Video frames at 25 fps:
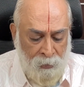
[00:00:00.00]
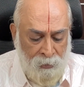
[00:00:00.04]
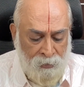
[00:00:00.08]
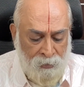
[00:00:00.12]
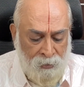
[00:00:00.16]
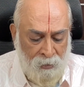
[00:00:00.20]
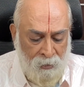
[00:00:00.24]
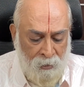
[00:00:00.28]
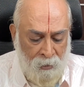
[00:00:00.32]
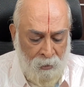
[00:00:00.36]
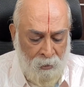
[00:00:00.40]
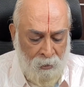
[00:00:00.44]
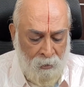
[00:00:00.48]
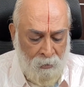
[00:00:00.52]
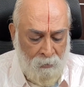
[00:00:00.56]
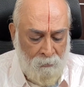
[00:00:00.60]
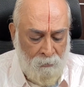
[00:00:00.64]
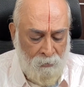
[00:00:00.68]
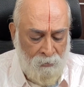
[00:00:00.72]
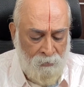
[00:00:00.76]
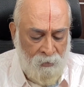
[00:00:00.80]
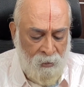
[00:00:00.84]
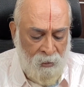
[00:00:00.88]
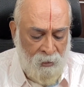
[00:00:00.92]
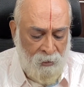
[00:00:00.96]

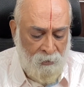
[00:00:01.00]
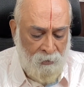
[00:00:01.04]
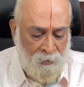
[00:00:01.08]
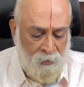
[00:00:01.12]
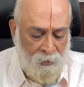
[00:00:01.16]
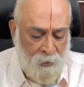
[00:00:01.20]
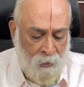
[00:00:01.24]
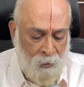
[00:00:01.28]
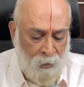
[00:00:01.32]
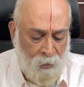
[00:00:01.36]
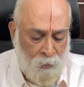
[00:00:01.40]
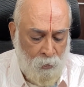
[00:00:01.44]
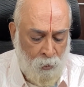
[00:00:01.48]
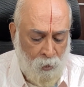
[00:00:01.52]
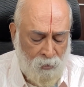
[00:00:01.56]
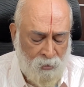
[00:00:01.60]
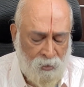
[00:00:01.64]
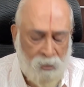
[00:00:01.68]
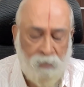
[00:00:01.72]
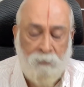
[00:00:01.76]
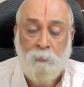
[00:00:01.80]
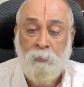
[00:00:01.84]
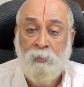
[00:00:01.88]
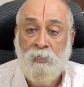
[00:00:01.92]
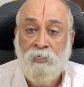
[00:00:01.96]
Peter, dear reader,
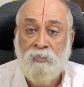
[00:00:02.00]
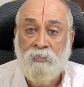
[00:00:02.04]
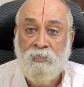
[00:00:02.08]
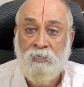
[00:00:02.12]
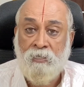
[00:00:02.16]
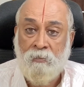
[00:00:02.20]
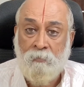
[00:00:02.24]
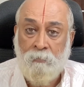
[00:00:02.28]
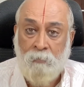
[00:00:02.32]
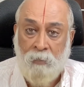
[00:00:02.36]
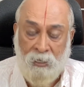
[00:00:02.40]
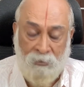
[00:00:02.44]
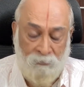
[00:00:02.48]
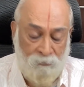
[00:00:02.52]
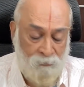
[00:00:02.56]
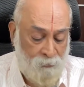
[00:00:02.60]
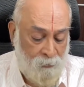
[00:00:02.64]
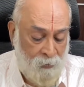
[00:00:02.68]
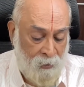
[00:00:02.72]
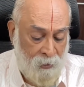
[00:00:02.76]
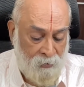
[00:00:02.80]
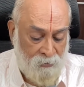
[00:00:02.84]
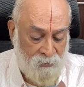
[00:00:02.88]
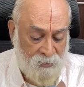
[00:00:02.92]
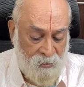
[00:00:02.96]
Dr. Peter, my
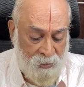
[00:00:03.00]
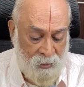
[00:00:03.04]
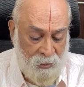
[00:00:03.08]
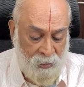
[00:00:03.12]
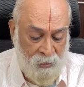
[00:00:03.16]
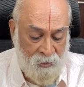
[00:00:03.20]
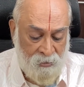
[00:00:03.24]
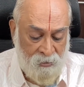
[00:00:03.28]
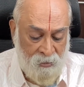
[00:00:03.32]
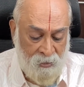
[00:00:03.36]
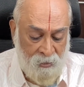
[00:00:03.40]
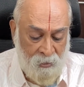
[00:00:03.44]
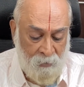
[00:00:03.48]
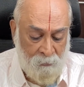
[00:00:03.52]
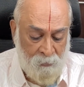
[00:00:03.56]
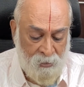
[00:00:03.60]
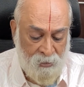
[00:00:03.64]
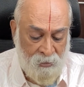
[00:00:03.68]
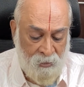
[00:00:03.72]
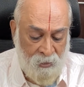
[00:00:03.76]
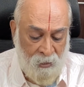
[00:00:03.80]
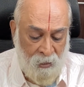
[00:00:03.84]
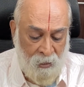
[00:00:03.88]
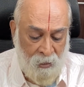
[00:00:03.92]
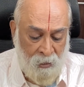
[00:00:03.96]
friend says,
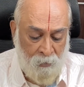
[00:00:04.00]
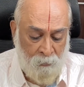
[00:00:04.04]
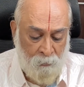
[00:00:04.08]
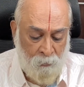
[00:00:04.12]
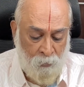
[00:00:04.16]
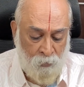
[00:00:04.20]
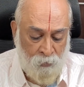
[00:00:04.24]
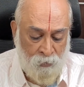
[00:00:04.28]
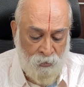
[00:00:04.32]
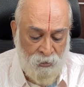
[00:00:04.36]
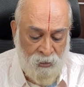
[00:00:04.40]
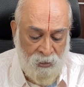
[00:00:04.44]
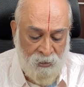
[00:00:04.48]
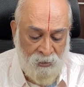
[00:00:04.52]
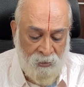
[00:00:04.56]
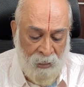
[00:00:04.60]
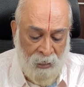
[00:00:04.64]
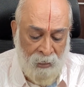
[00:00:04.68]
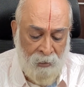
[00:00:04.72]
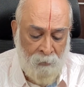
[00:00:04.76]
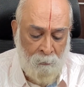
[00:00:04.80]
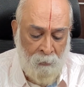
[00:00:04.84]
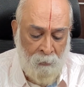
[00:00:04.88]
Namaskaram Guruji,